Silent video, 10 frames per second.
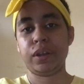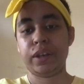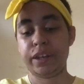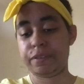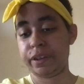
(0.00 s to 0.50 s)

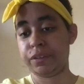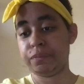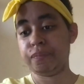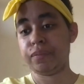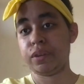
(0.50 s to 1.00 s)
living
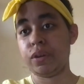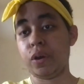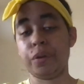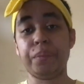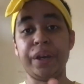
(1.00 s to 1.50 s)

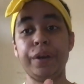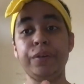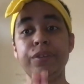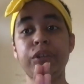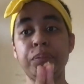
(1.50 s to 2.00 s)
on my
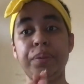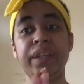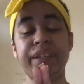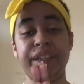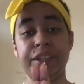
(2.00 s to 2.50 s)
own
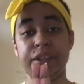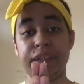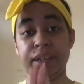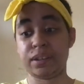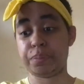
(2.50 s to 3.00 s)
completely
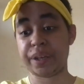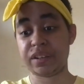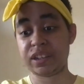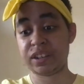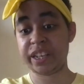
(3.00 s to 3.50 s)

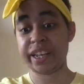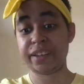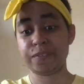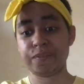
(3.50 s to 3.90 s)
independently.